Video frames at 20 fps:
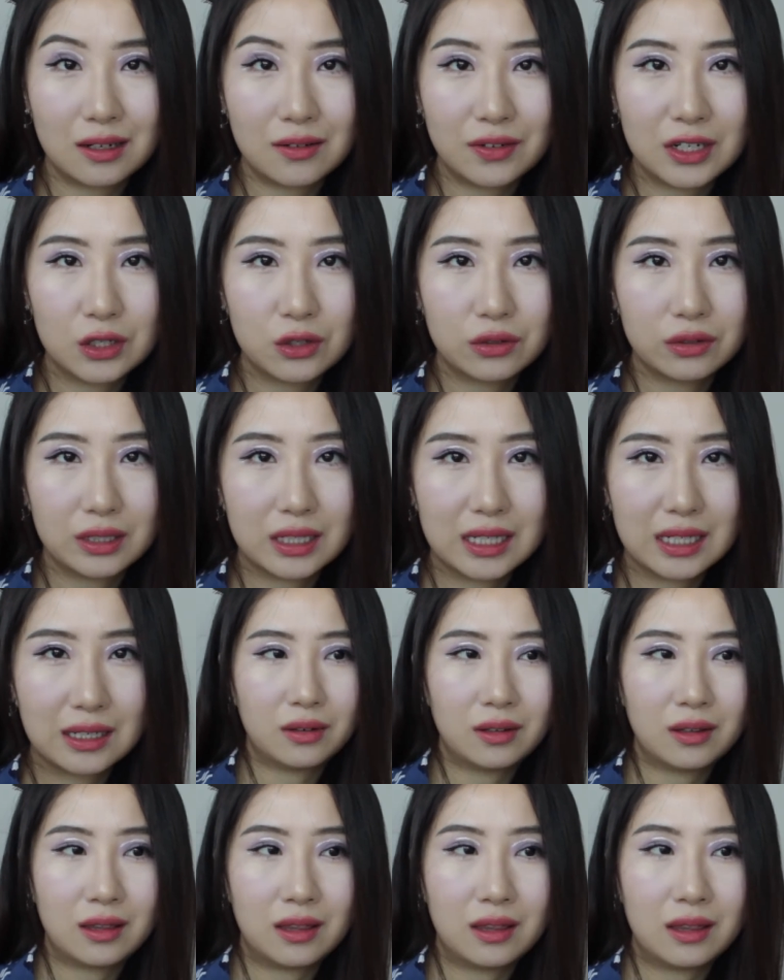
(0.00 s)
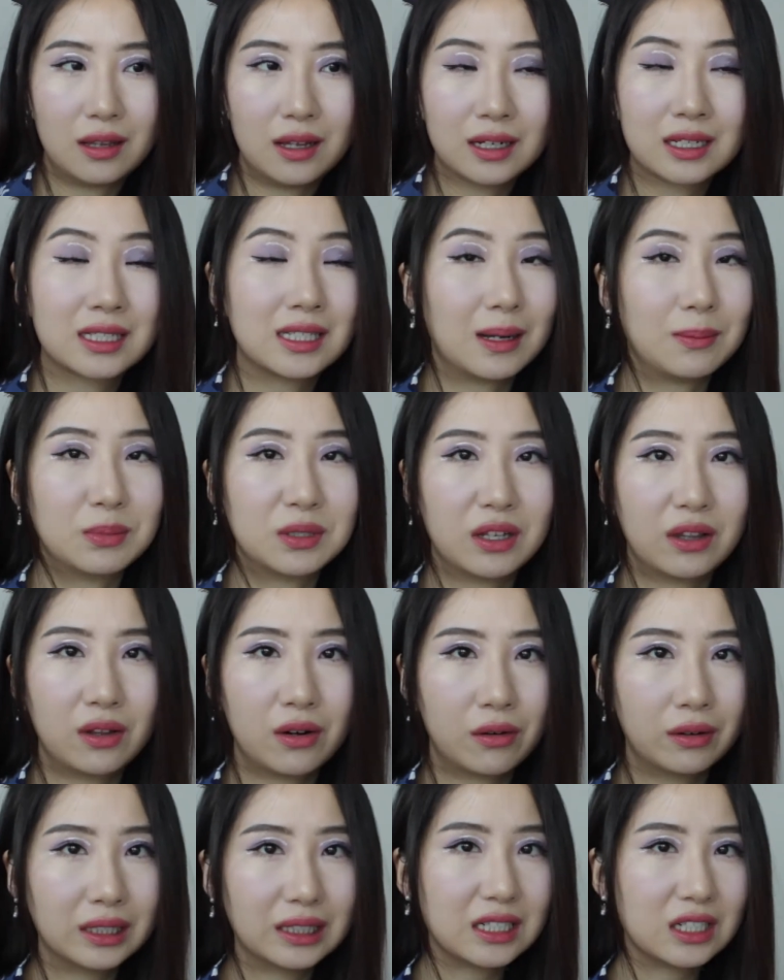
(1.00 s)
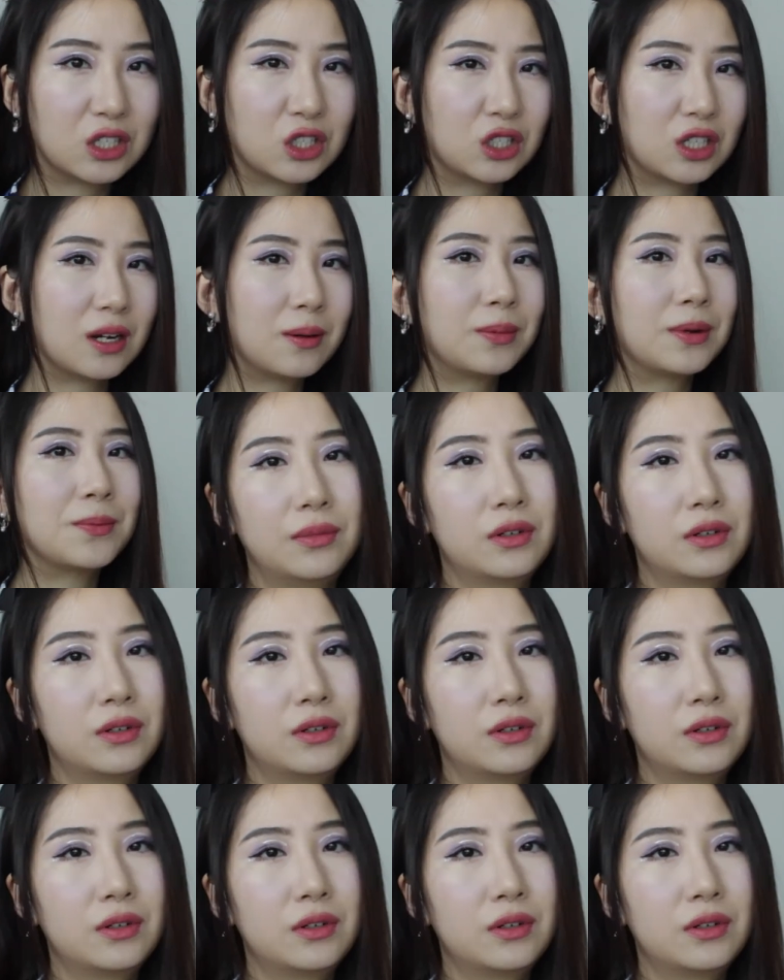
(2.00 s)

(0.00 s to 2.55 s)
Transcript: eventually accepted their relationship.